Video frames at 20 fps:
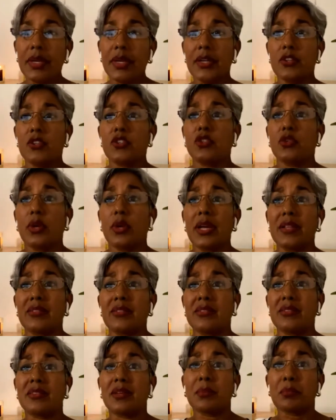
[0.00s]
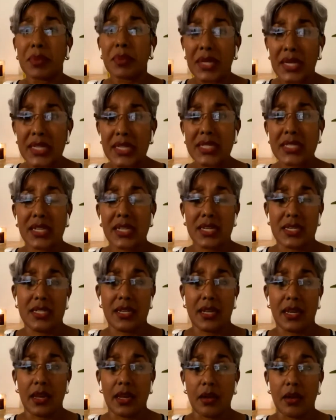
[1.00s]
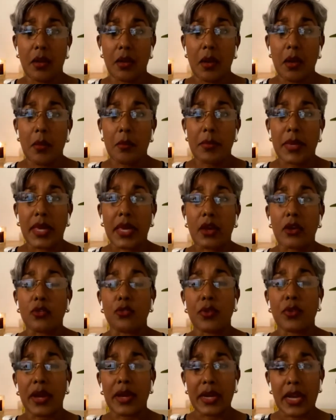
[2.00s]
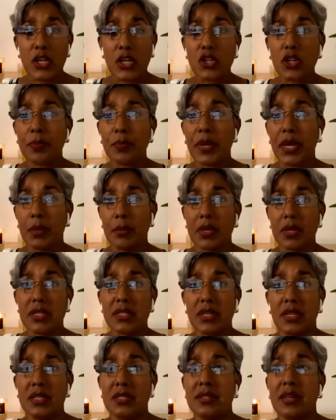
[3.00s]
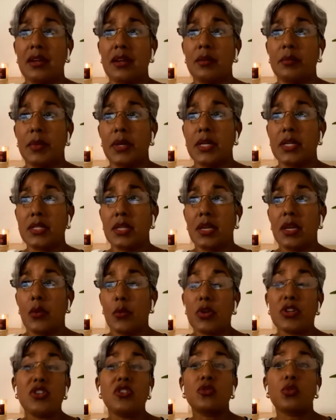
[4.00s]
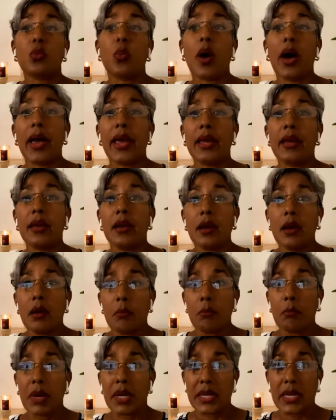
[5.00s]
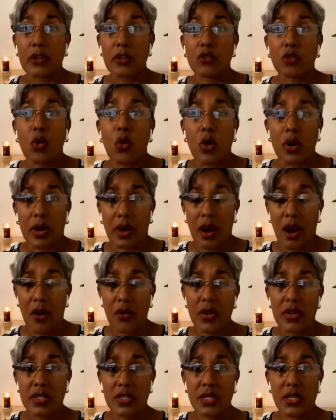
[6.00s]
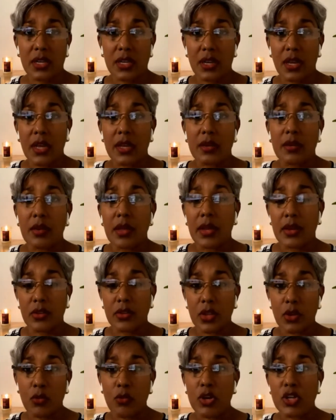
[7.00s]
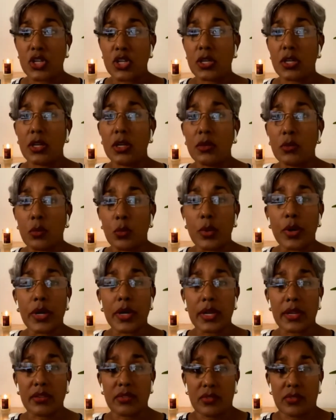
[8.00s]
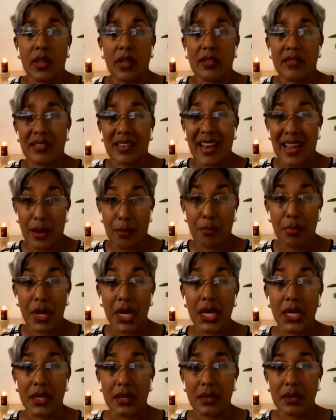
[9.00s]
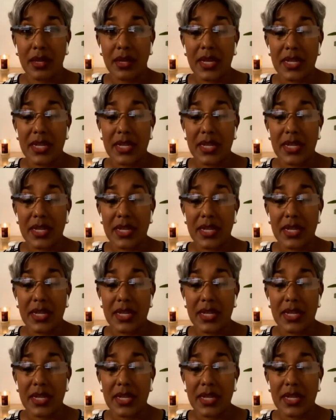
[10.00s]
And so it's debilitating because financial payments and settlement, which is why money is called currency. The original word is, it's like blood.